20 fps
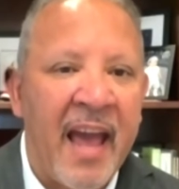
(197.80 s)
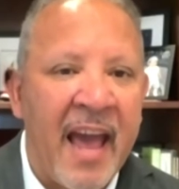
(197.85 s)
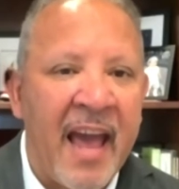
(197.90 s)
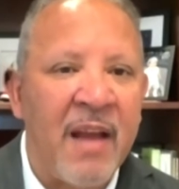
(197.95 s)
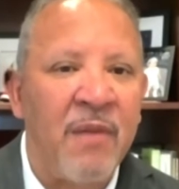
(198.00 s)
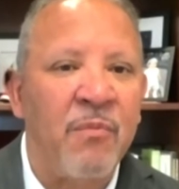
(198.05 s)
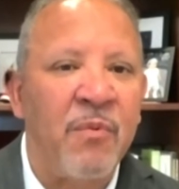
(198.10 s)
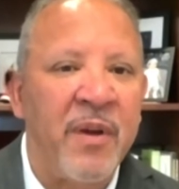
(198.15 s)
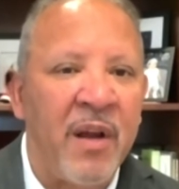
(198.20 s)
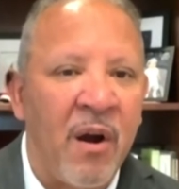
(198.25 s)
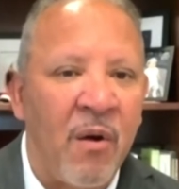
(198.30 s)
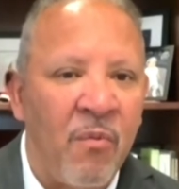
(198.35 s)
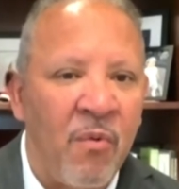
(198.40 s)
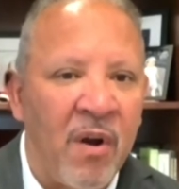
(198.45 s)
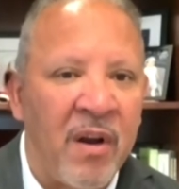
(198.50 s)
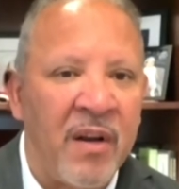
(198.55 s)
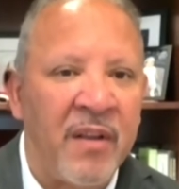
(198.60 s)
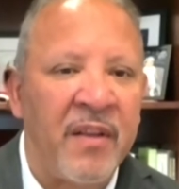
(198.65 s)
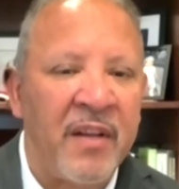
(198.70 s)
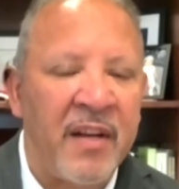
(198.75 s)
and we
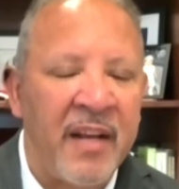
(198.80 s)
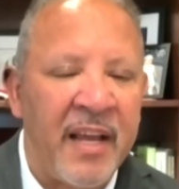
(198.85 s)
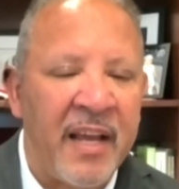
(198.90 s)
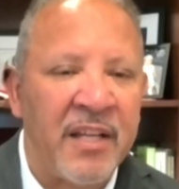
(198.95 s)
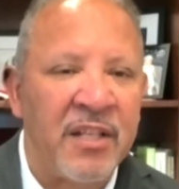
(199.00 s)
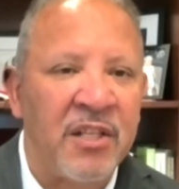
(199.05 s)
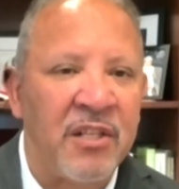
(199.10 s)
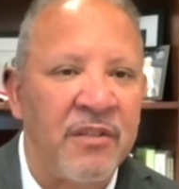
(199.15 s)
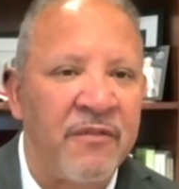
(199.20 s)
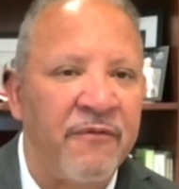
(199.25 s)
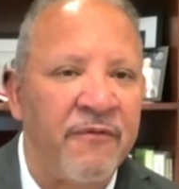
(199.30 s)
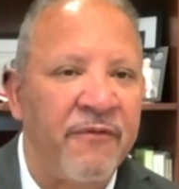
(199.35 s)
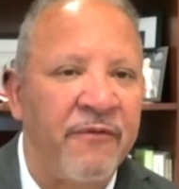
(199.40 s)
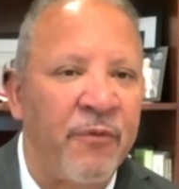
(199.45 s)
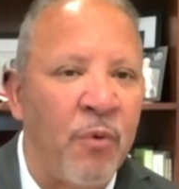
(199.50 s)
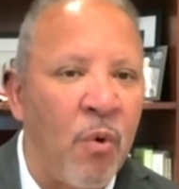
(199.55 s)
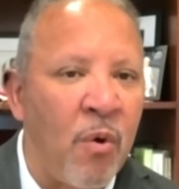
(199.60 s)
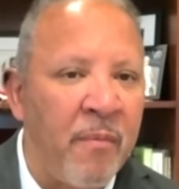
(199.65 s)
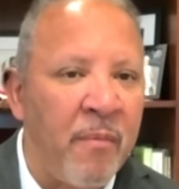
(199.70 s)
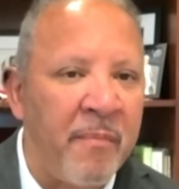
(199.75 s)
are one of the nation's
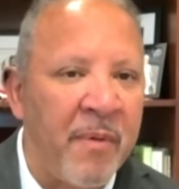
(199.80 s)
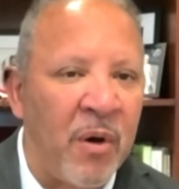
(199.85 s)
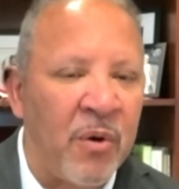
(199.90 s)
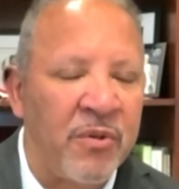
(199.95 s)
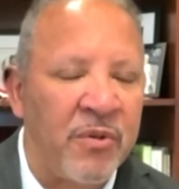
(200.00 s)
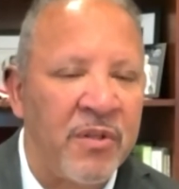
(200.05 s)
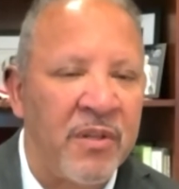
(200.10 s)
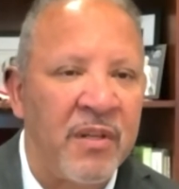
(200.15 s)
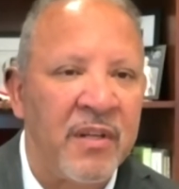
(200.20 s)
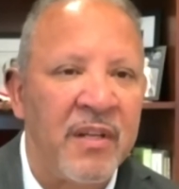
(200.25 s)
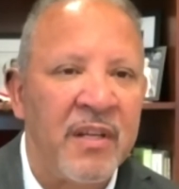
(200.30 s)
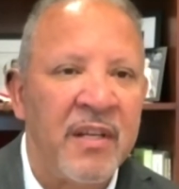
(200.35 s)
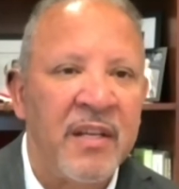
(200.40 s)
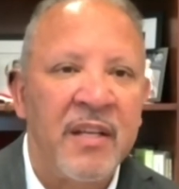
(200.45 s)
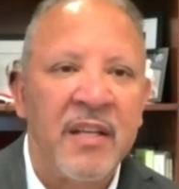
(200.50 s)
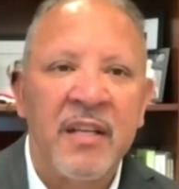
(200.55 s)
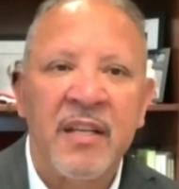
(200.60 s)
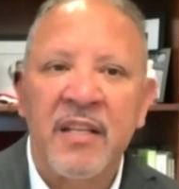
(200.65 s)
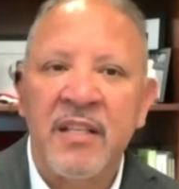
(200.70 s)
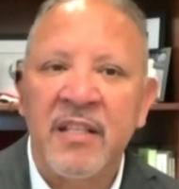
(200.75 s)
foremost
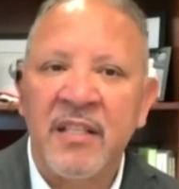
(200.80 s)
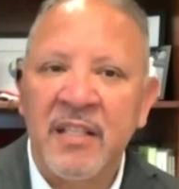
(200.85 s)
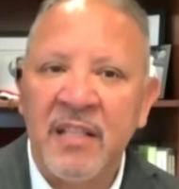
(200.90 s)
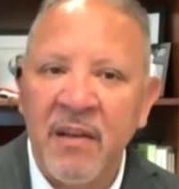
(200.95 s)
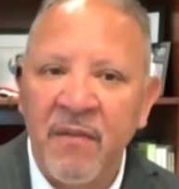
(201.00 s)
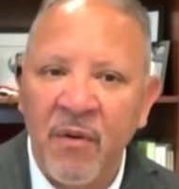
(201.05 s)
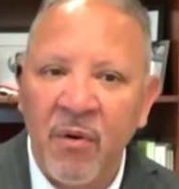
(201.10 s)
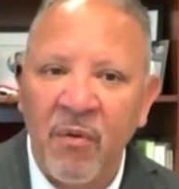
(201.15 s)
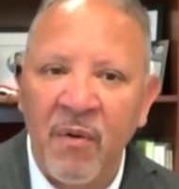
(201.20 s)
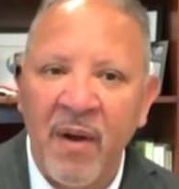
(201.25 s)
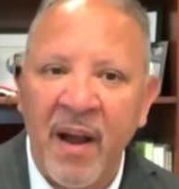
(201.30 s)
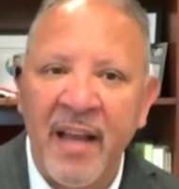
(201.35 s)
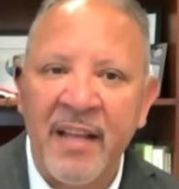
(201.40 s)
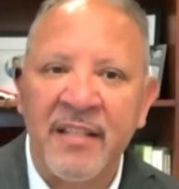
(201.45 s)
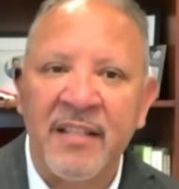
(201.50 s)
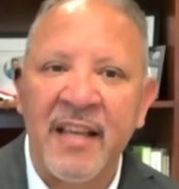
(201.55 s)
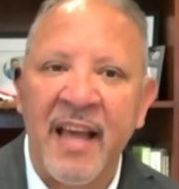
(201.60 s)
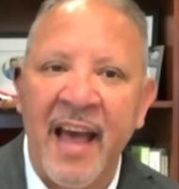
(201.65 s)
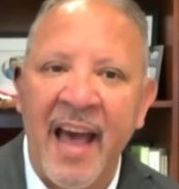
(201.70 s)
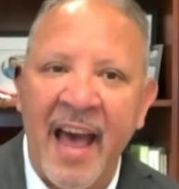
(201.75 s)
civil
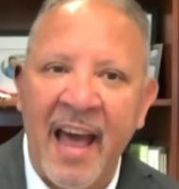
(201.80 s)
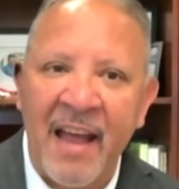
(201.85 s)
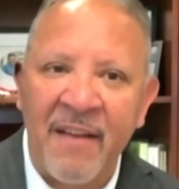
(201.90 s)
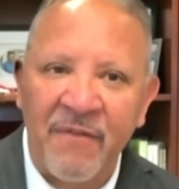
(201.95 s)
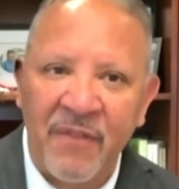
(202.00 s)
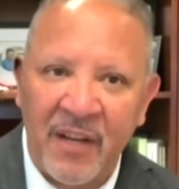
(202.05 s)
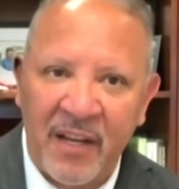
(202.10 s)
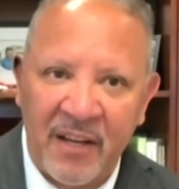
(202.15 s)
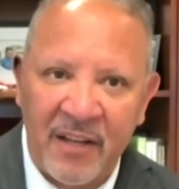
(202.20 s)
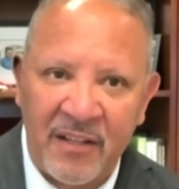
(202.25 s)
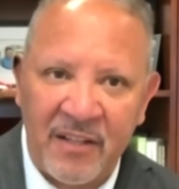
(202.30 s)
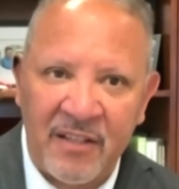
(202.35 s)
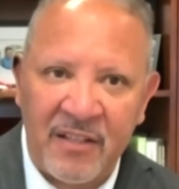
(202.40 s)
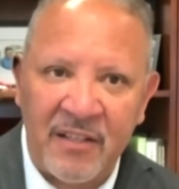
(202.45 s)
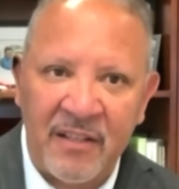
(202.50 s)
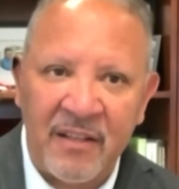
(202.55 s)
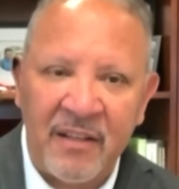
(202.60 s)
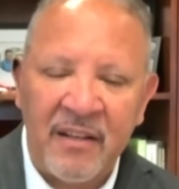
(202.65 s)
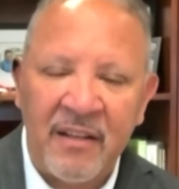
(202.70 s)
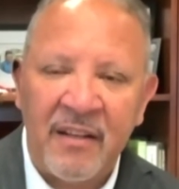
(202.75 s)
rights
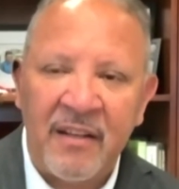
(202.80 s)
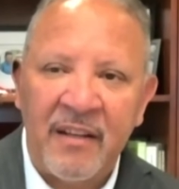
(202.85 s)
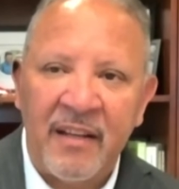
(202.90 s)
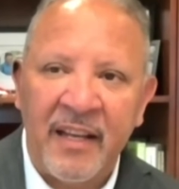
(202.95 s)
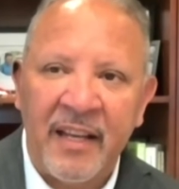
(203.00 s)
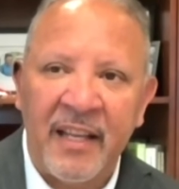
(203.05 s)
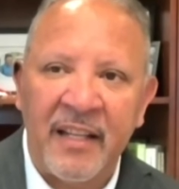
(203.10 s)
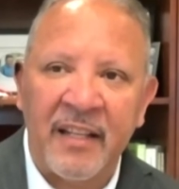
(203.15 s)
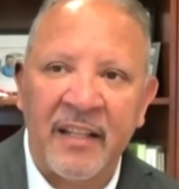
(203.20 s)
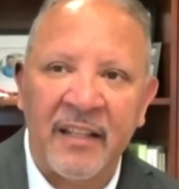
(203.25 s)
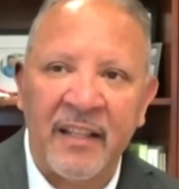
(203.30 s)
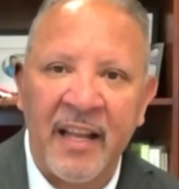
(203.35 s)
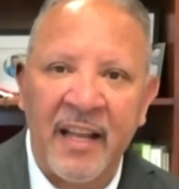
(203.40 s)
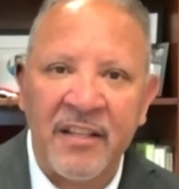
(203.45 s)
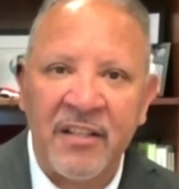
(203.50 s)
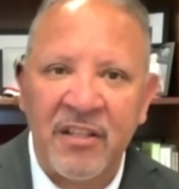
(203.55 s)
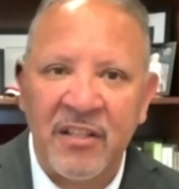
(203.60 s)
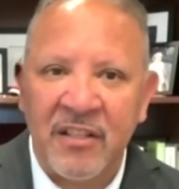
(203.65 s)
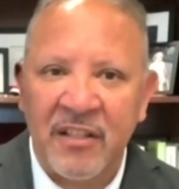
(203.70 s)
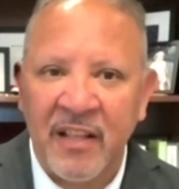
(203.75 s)
advocates in the
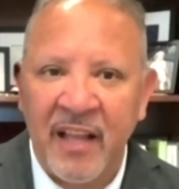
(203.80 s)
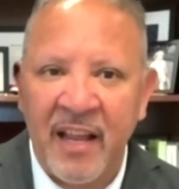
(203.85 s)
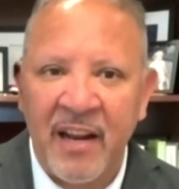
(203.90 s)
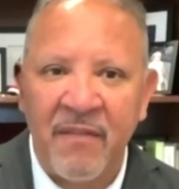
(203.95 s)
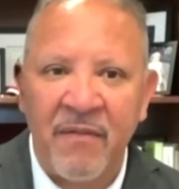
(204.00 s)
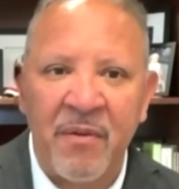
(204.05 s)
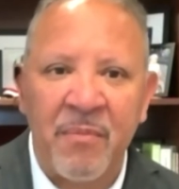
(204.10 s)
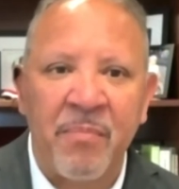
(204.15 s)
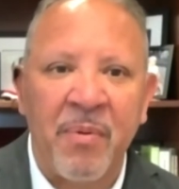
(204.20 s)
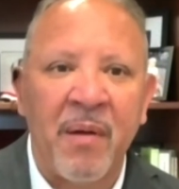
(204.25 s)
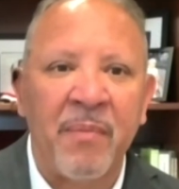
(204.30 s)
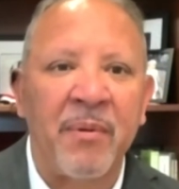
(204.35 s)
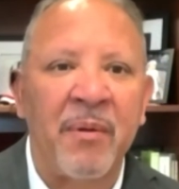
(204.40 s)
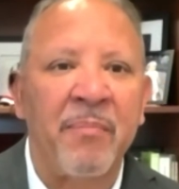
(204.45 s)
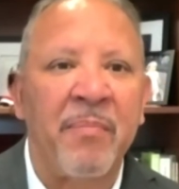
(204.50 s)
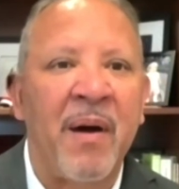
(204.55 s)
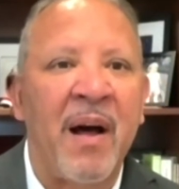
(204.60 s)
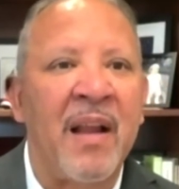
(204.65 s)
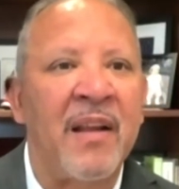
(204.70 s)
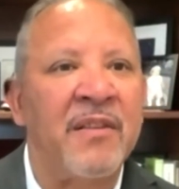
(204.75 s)
legislative and
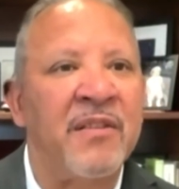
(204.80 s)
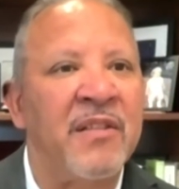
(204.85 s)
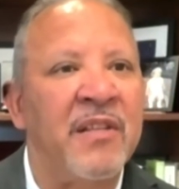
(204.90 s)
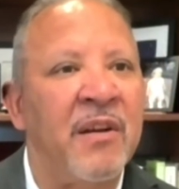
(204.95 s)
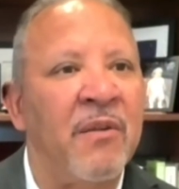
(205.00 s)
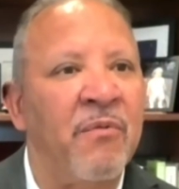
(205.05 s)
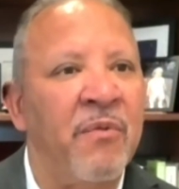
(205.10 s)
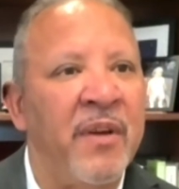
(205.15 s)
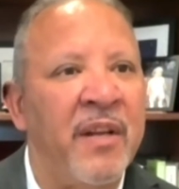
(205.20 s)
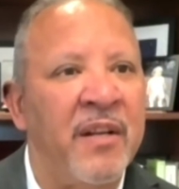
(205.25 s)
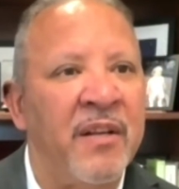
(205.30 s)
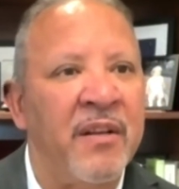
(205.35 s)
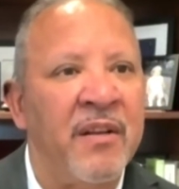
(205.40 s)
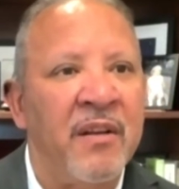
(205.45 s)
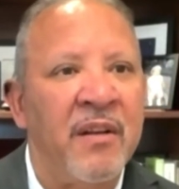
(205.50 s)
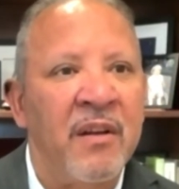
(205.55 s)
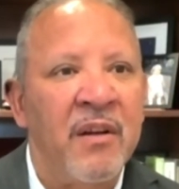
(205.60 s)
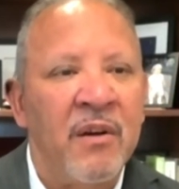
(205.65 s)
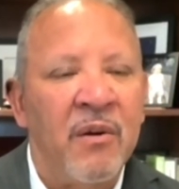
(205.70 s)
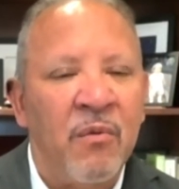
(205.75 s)
public policy arena
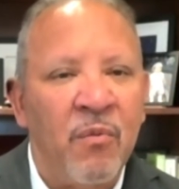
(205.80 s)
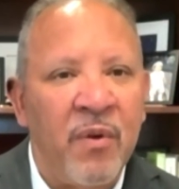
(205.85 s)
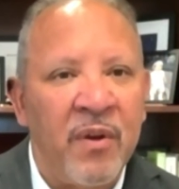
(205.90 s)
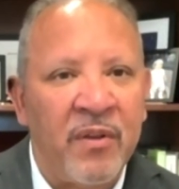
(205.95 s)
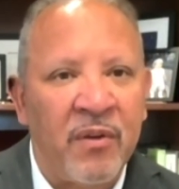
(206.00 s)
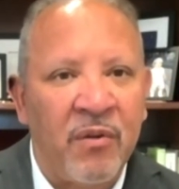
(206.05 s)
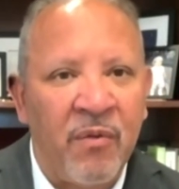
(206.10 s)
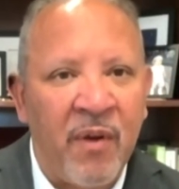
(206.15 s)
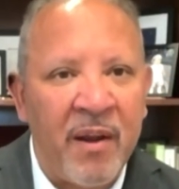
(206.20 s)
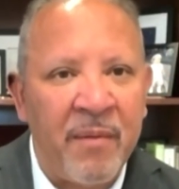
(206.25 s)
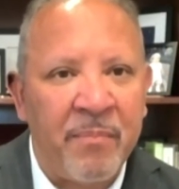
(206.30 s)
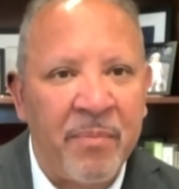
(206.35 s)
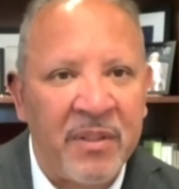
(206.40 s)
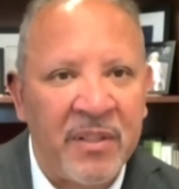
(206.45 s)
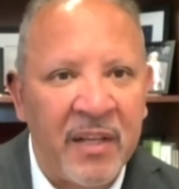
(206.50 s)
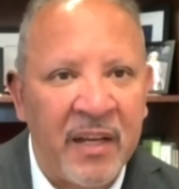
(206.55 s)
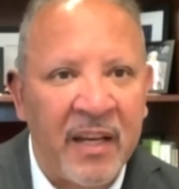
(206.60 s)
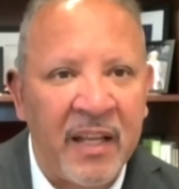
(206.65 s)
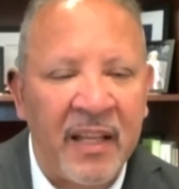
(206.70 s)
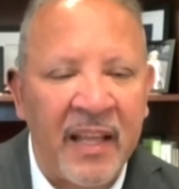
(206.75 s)
with great
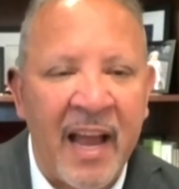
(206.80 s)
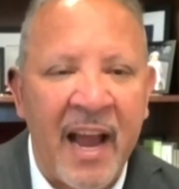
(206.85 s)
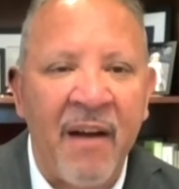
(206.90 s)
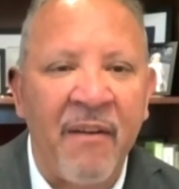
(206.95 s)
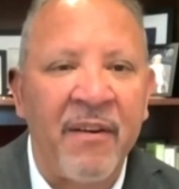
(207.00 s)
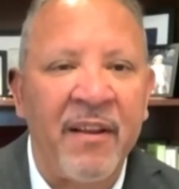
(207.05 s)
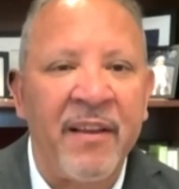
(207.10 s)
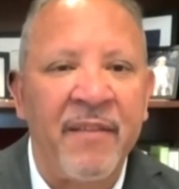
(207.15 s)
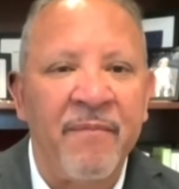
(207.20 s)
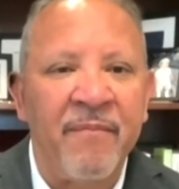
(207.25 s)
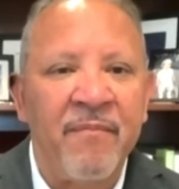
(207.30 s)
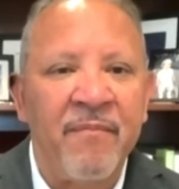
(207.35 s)
particularity.